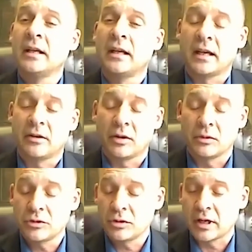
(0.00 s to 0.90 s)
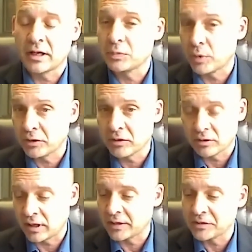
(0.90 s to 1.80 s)
And those 2 guys,
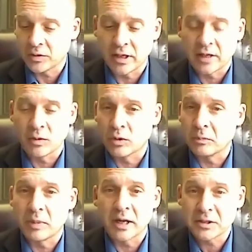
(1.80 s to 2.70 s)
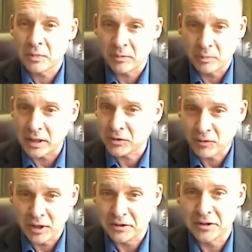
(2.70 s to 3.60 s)
brother-in-laws, were best
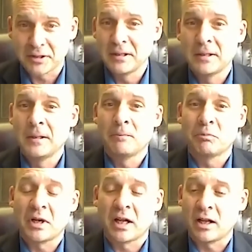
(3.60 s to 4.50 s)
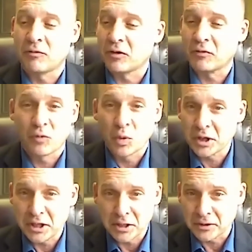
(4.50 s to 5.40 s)
friends for 40
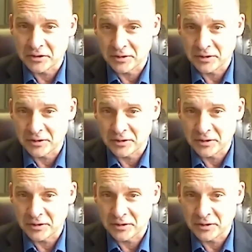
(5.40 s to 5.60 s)
years